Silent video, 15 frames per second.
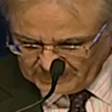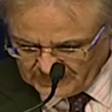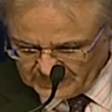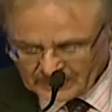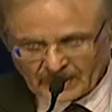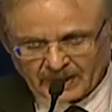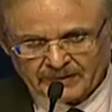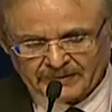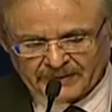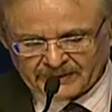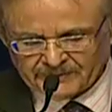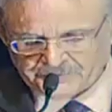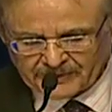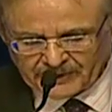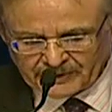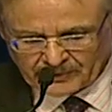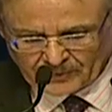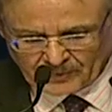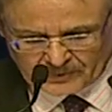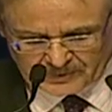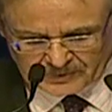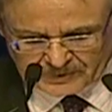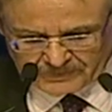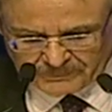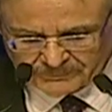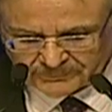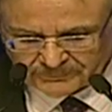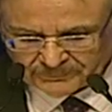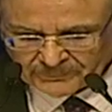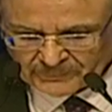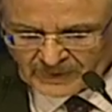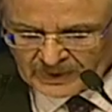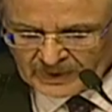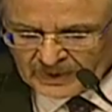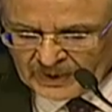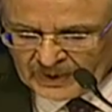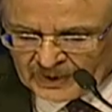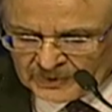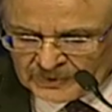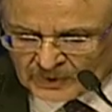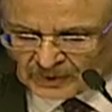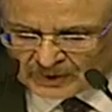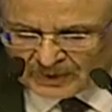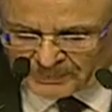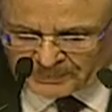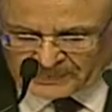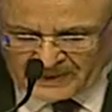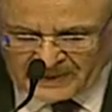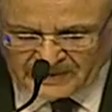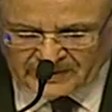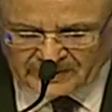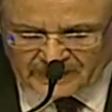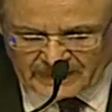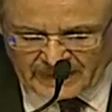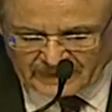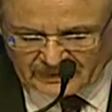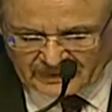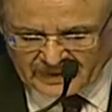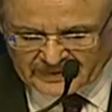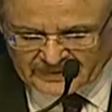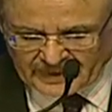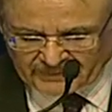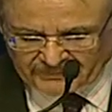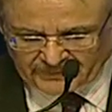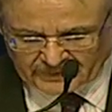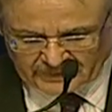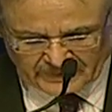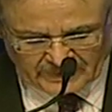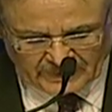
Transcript: 103 crores. Your company's relentless effort